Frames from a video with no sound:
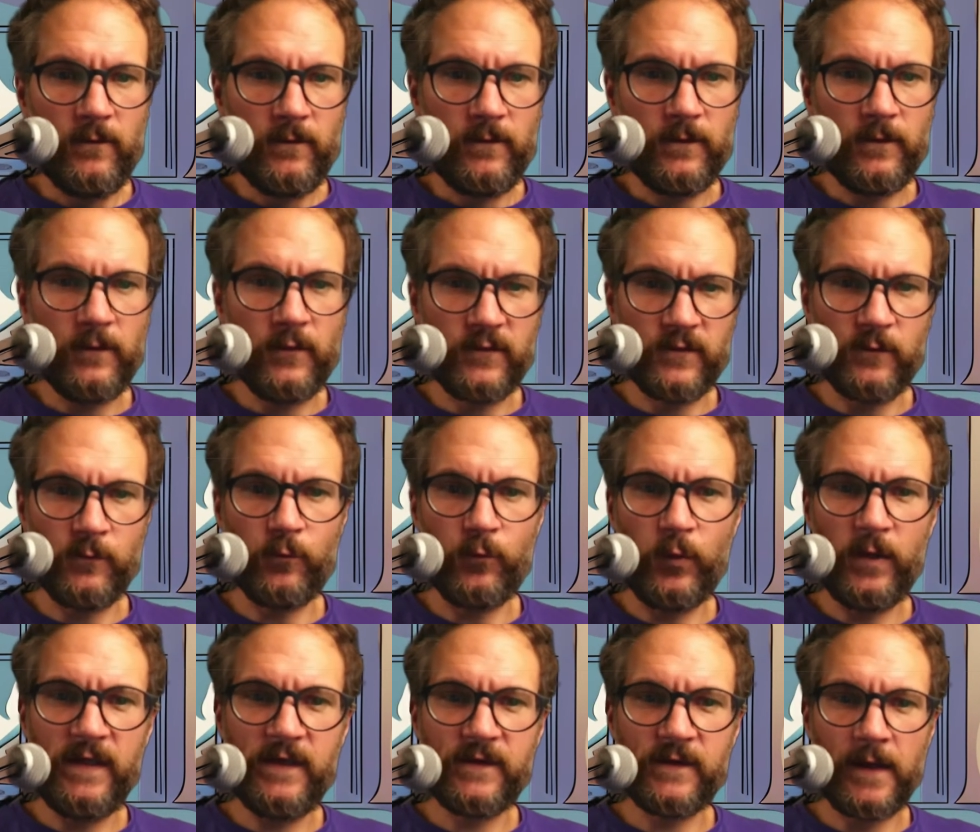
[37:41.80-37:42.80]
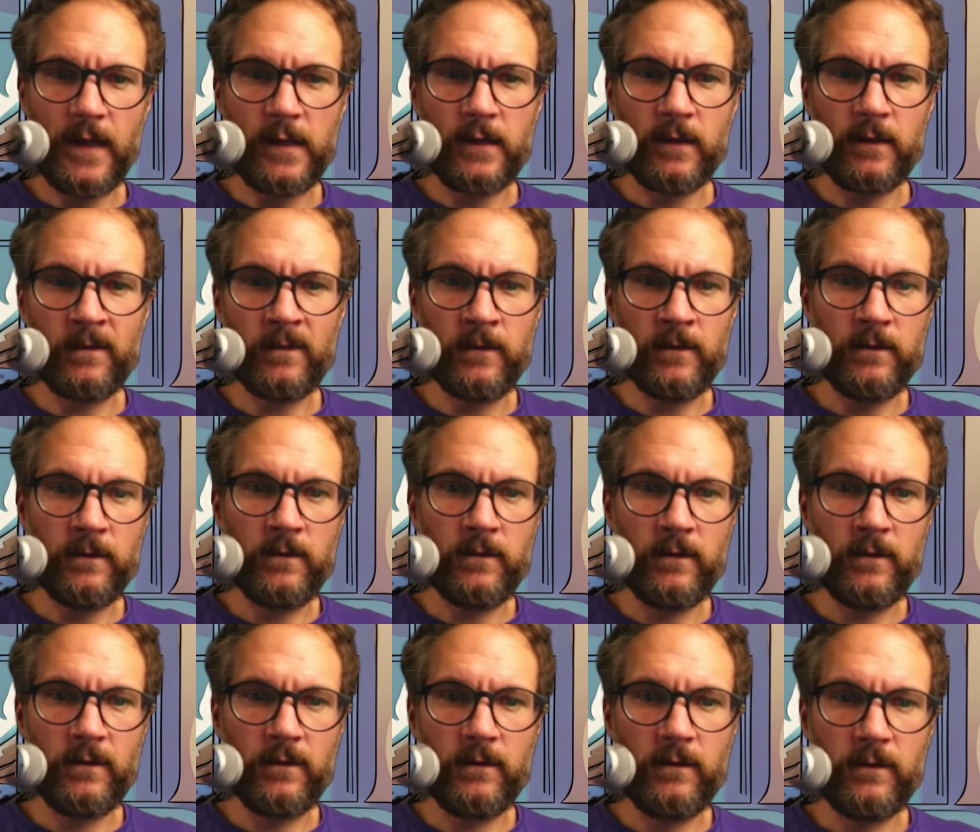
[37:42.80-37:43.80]
there's a reason
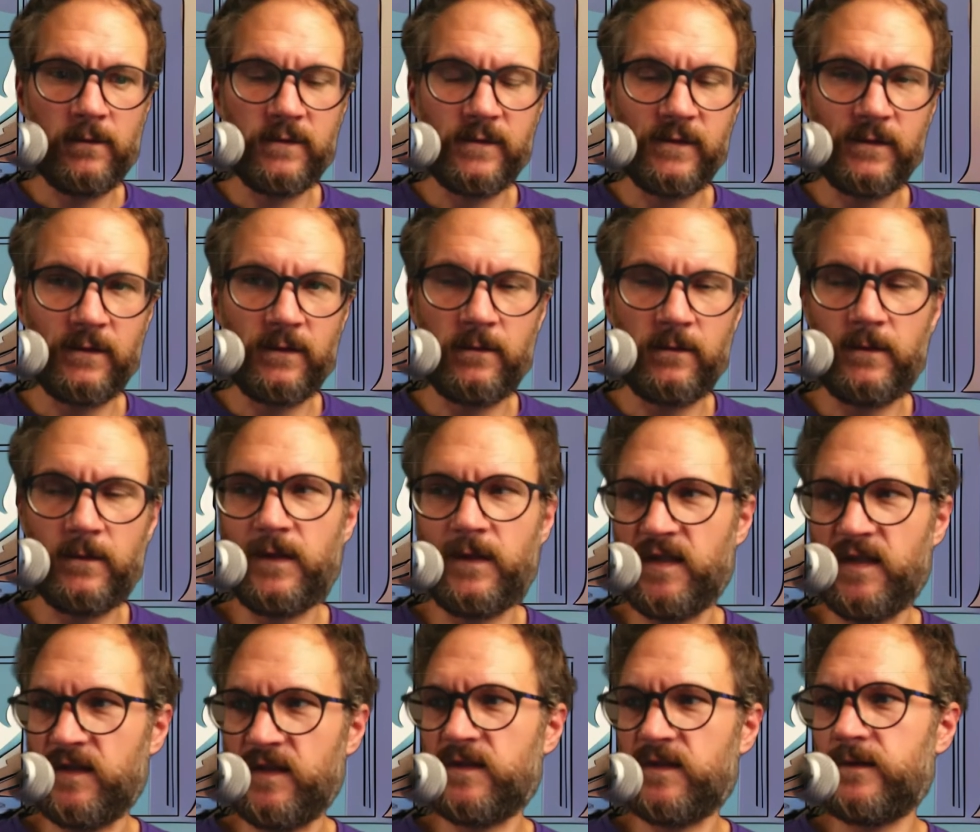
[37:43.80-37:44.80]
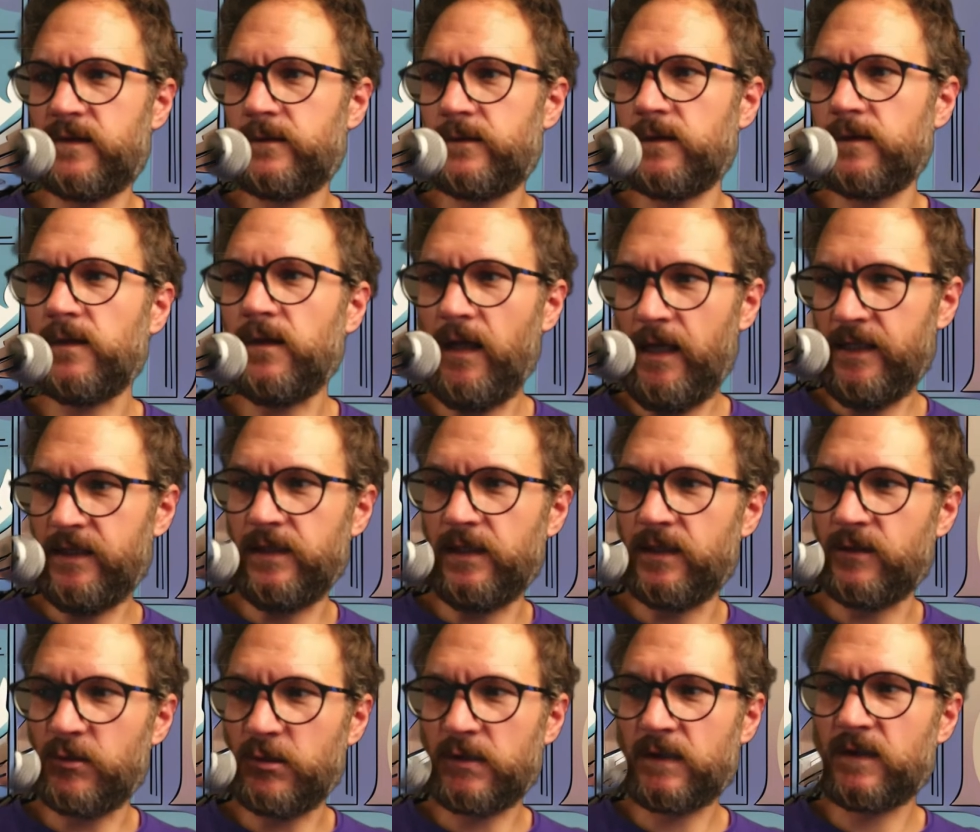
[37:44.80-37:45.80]
these light
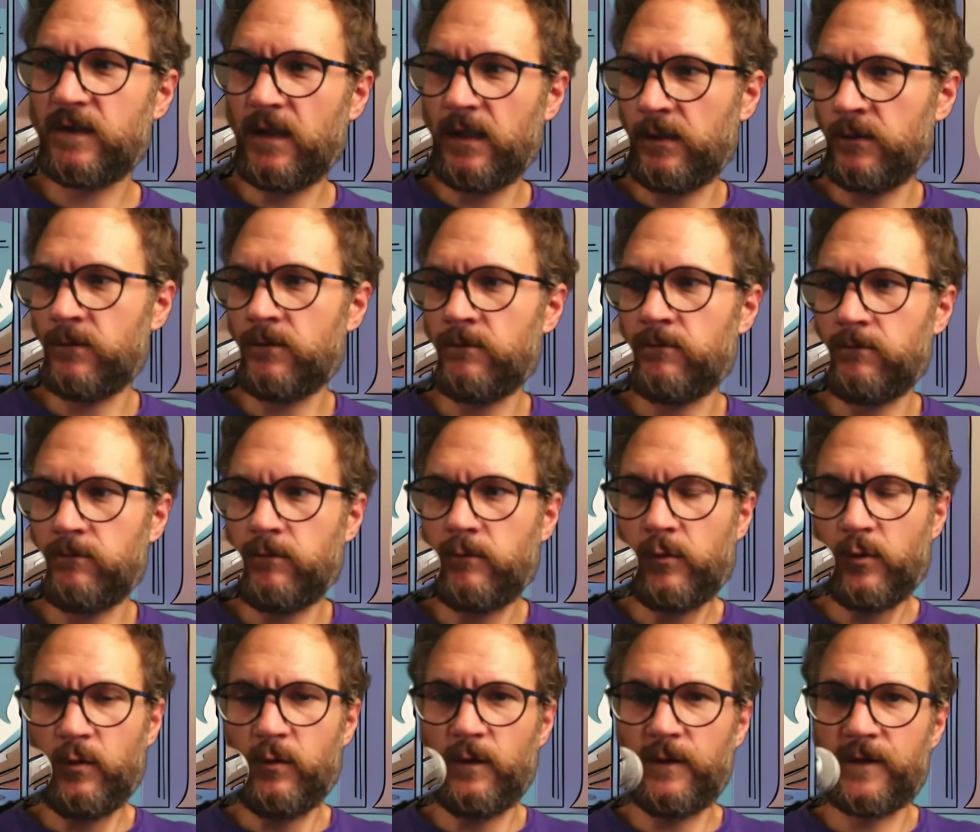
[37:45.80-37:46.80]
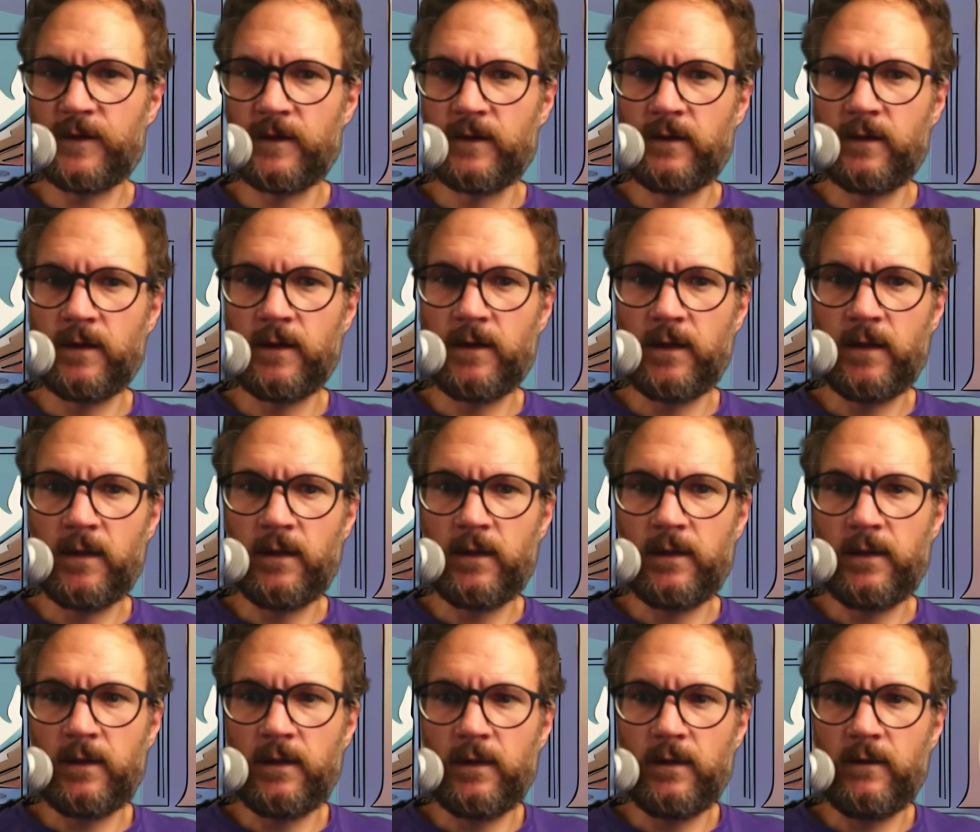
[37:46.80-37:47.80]
lyric tenor roles
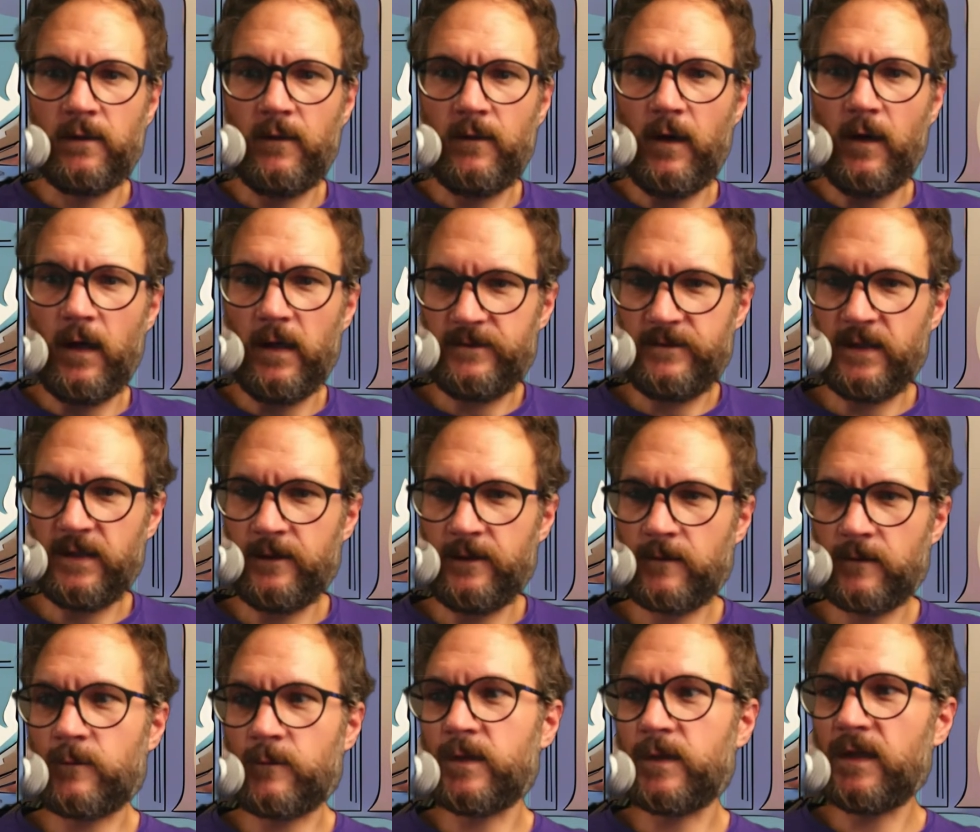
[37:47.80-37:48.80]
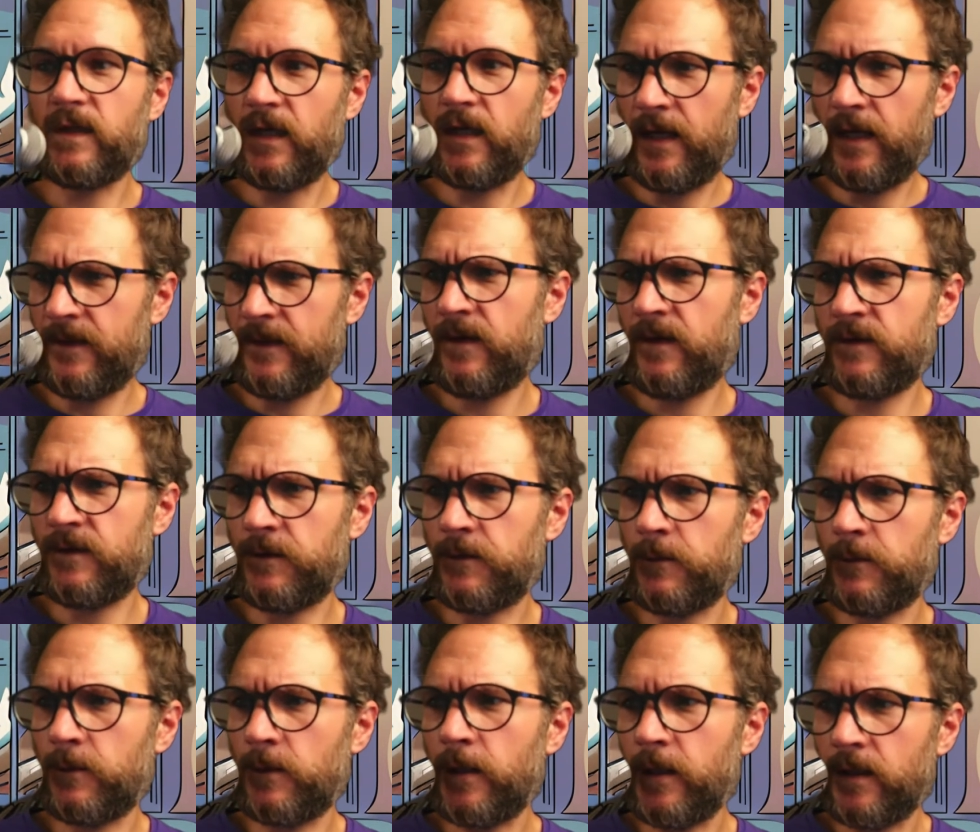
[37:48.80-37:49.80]
often have a really high
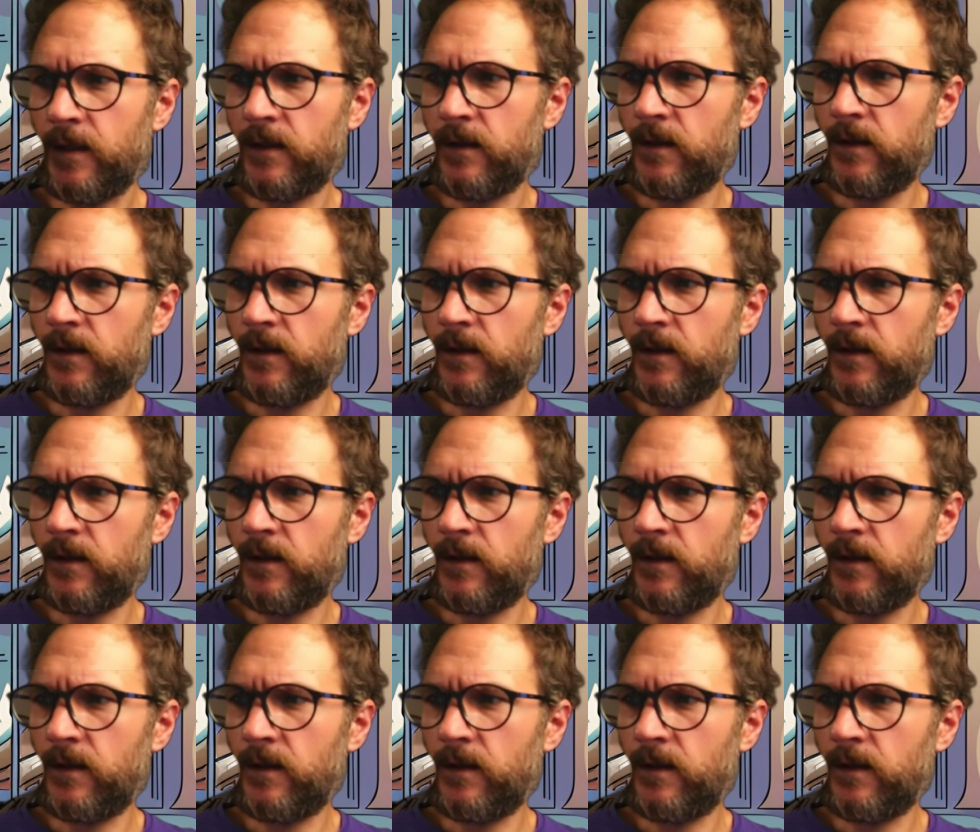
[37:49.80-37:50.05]
tessitura.